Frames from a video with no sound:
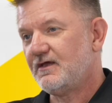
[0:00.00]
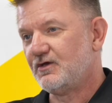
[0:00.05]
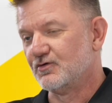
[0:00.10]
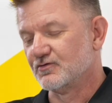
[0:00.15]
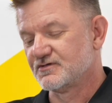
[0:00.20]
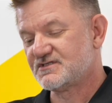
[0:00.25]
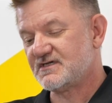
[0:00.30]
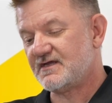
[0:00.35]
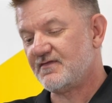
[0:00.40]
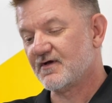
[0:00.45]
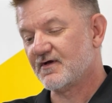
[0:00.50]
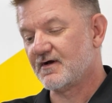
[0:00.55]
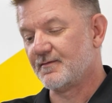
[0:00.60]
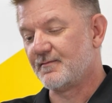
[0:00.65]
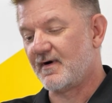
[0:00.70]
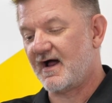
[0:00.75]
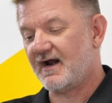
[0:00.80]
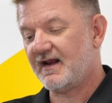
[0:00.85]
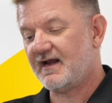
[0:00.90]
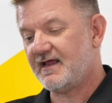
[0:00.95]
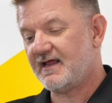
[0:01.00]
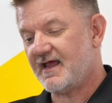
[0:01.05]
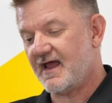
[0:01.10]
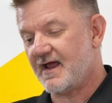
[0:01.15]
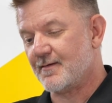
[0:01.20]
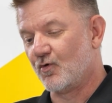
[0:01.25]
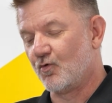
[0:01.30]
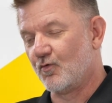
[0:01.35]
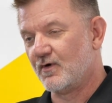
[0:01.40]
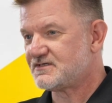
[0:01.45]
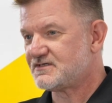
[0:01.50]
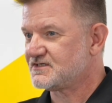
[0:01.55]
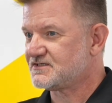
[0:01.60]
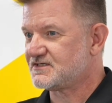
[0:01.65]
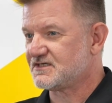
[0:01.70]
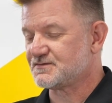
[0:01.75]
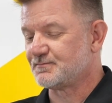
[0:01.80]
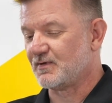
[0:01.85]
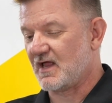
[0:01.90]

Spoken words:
you'll see the commodity cable, which is this